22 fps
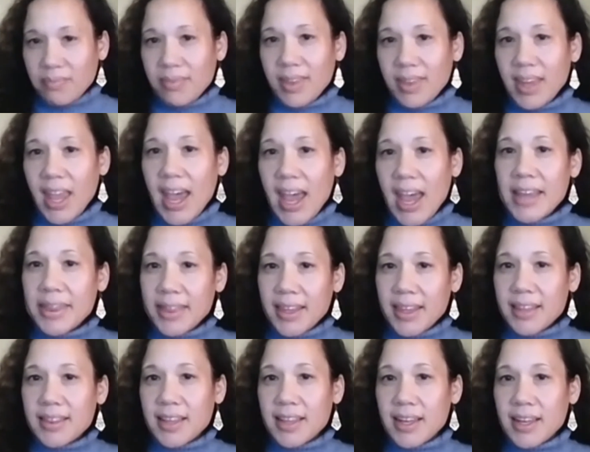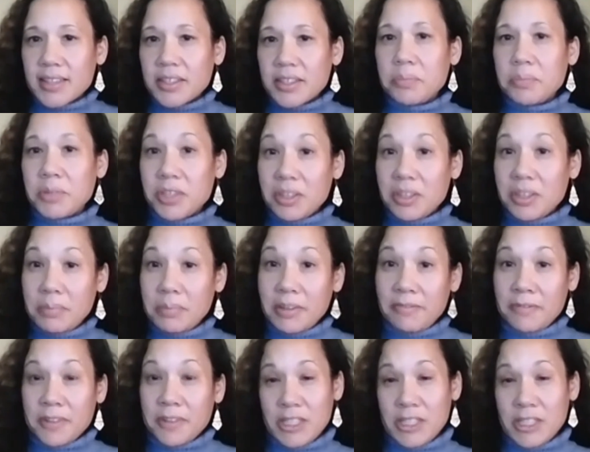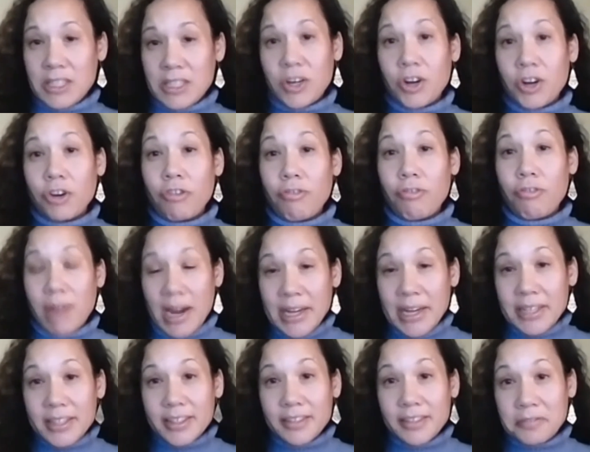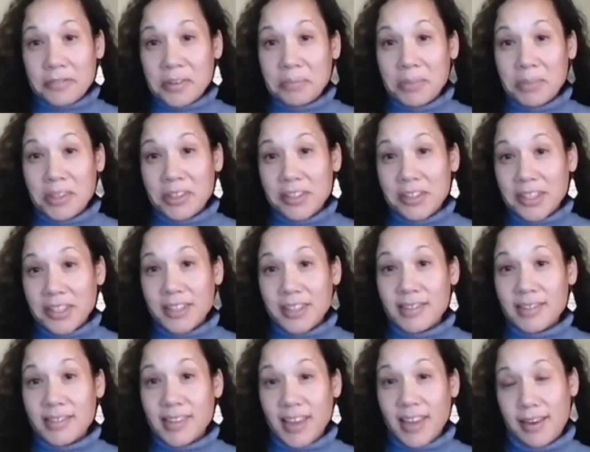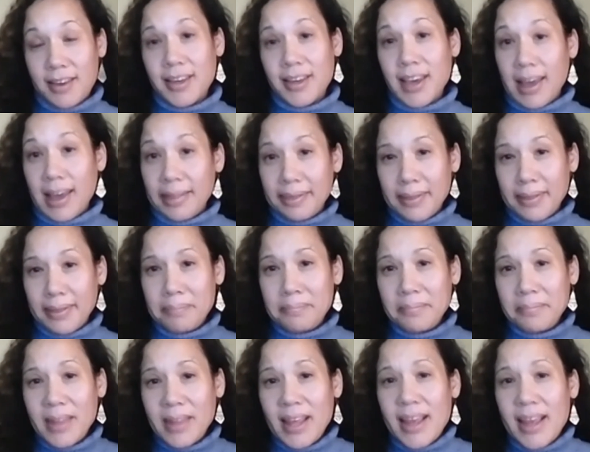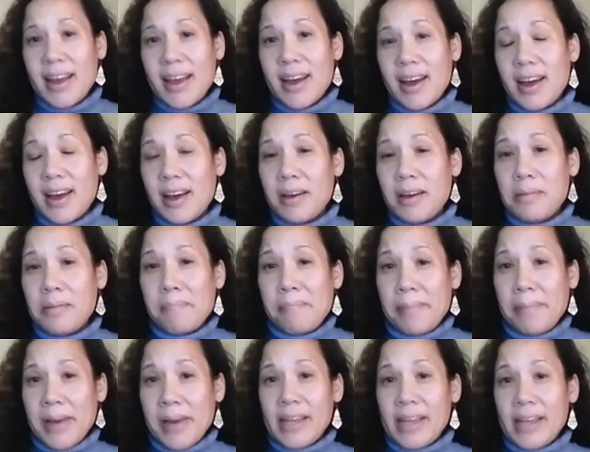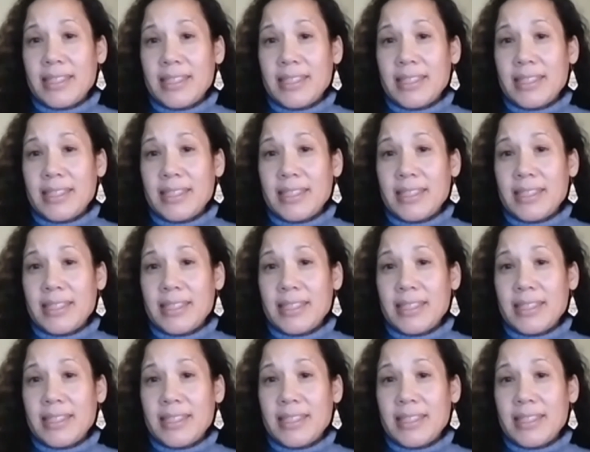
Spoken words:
I think that community benefits are great if communities can get them, but